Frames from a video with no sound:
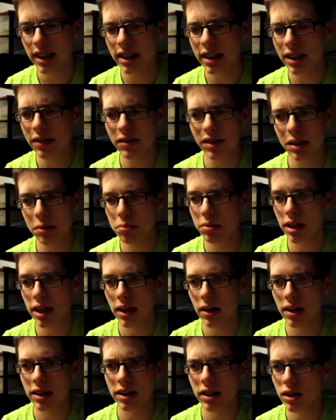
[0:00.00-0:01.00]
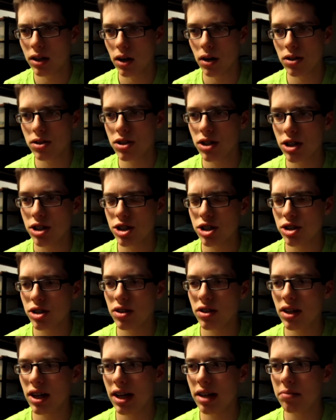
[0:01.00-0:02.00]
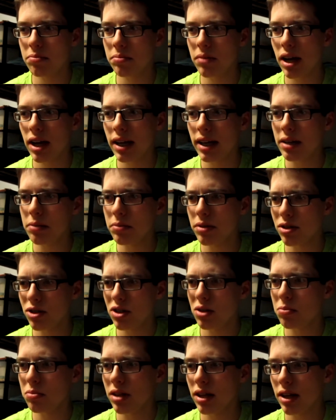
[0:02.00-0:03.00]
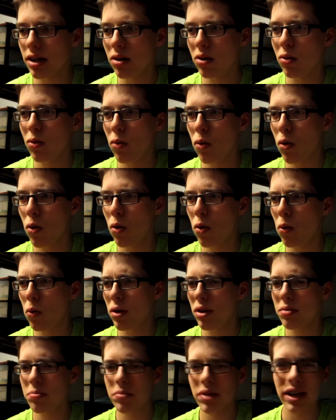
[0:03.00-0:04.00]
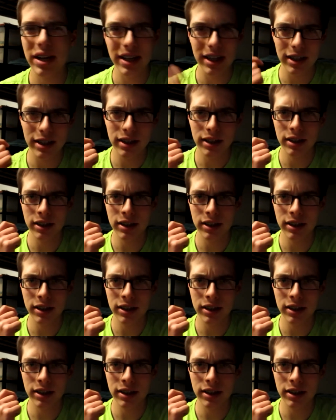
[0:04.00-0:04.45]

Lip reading: DVD player and the card charger and my MP3 player with my